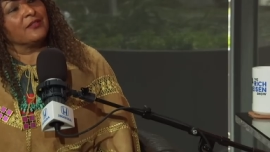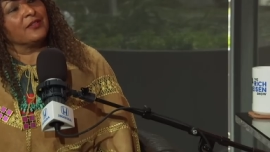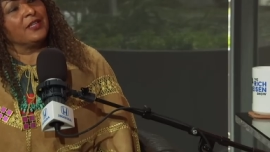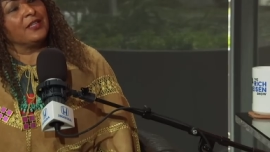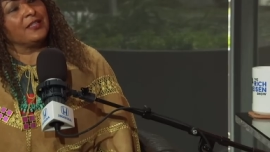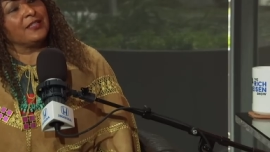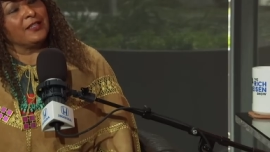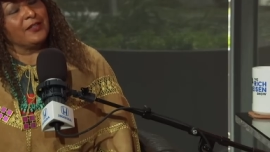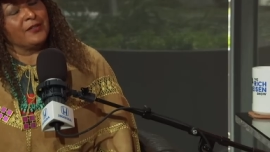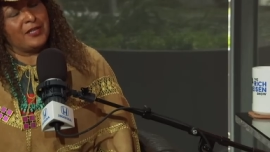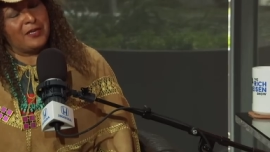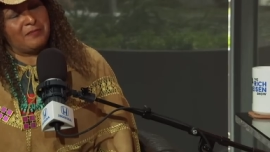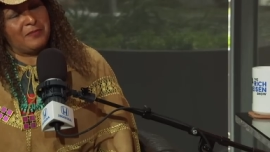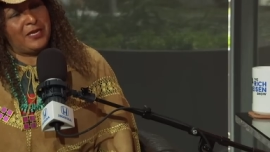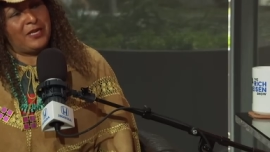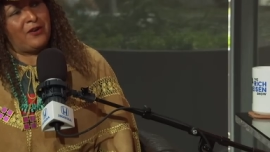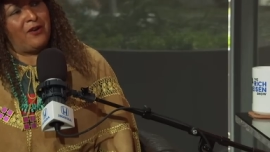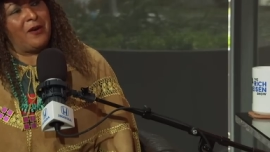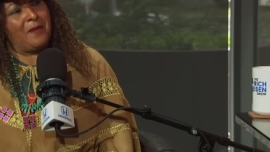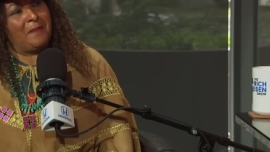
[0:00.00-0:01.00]
until they
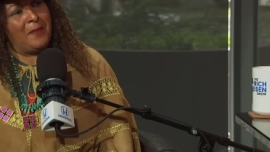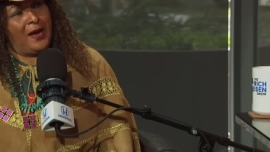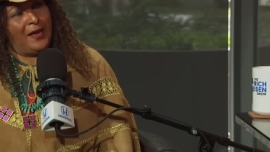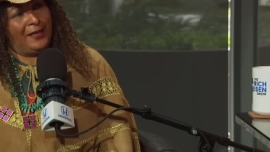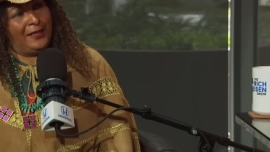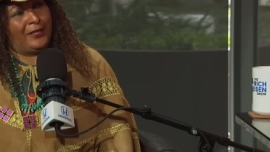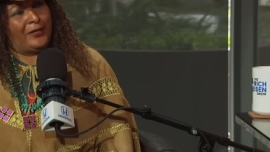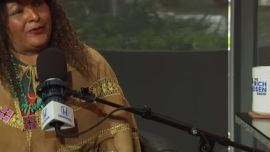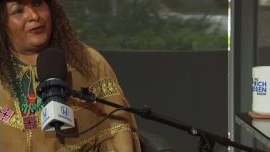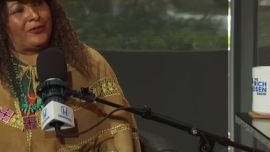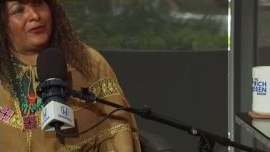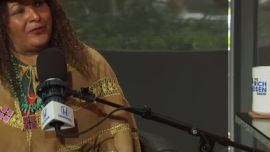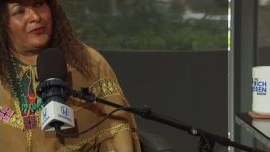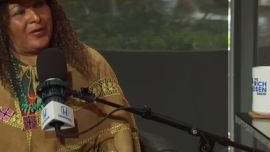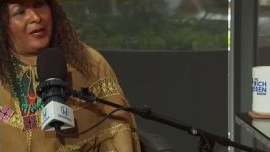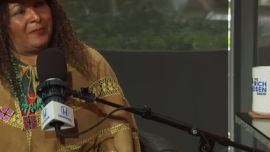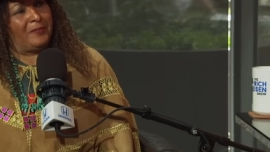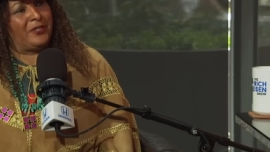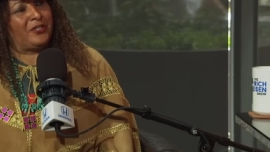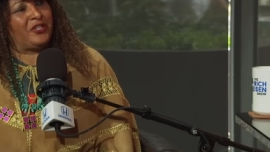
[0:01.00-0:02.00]
meet our motley crew.
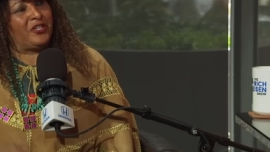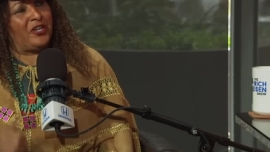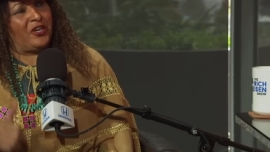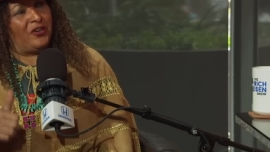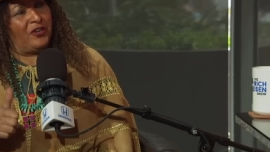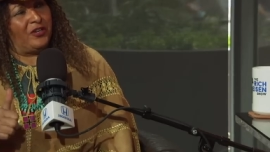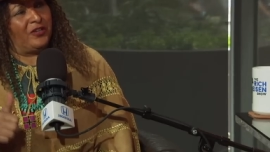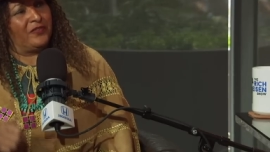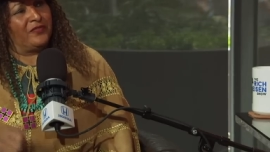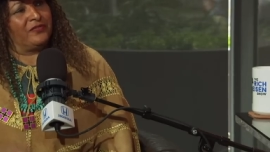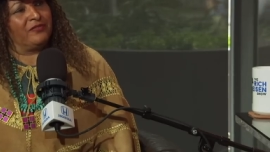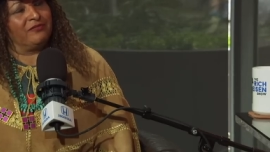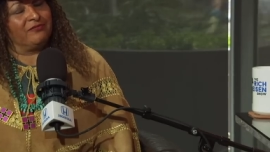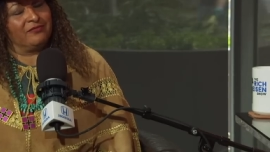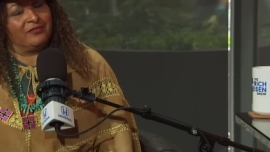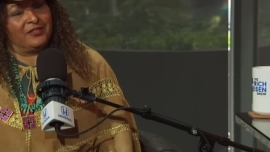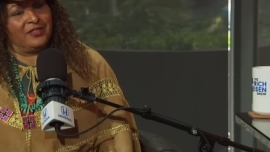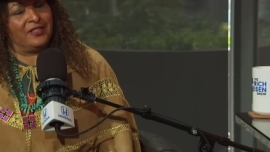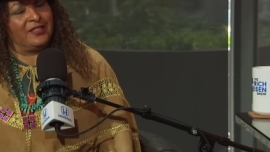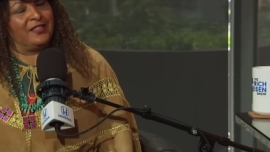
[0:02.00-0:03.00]
I'm the sheriff, mm
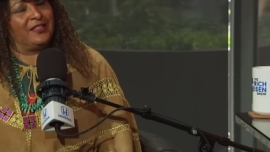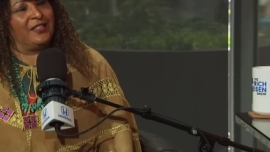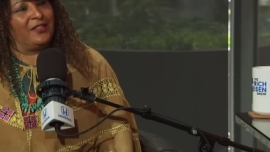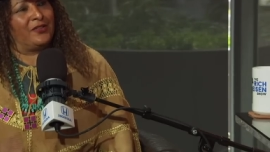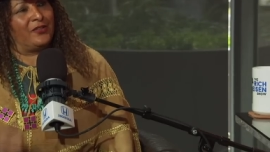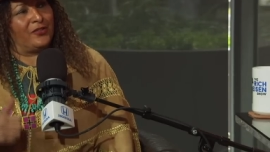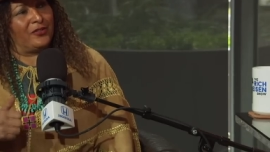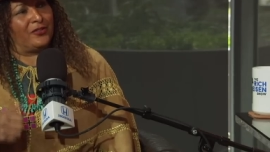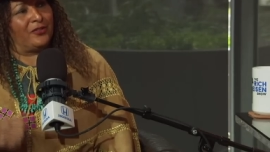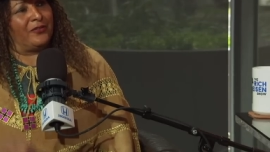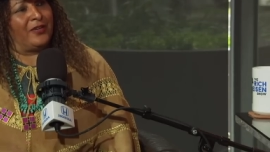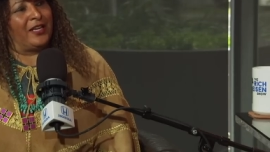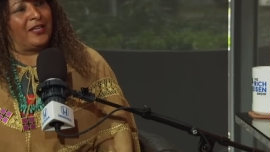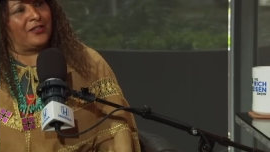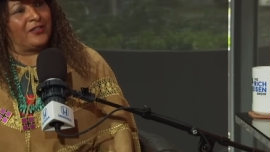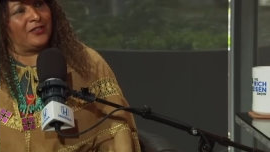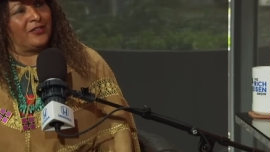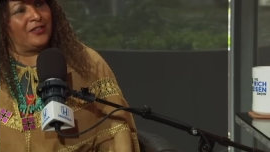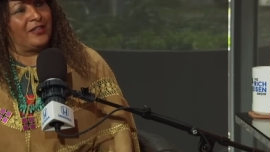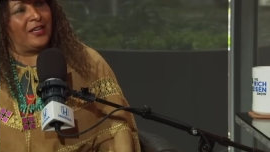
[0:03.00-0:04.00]
-hmm. the theater
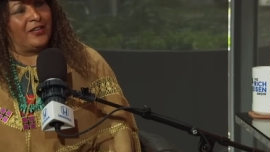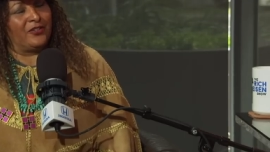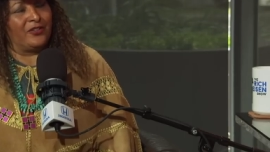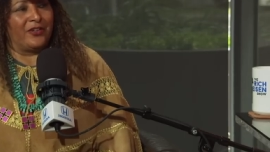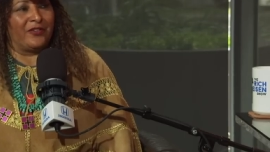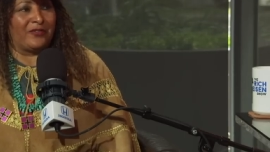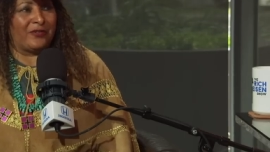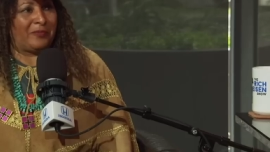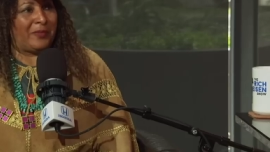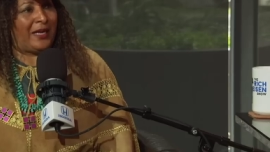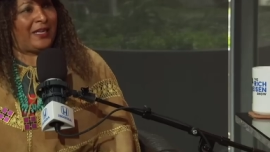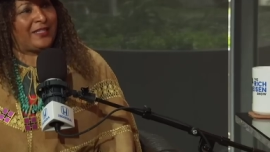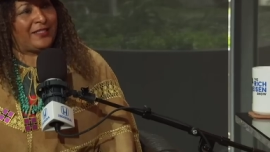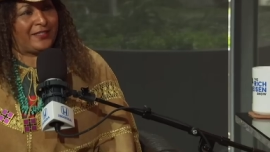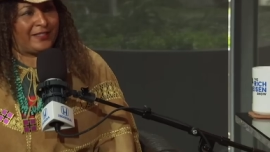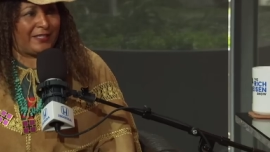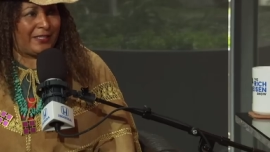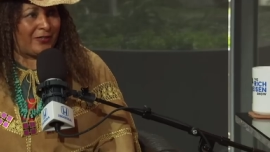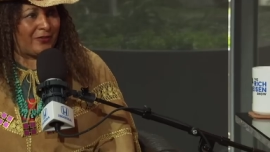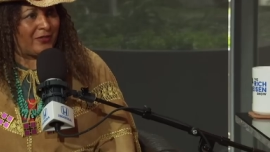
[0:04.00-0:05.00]
director. I know everybody's
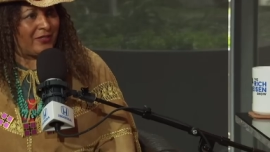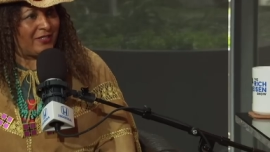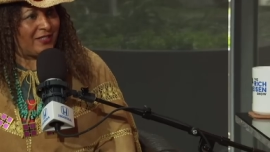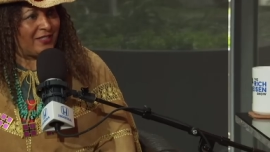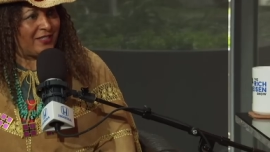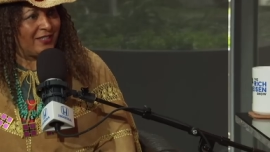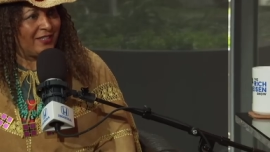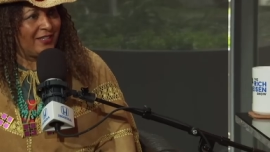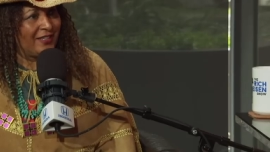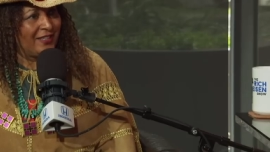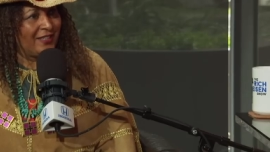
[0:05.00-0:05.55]
secrets.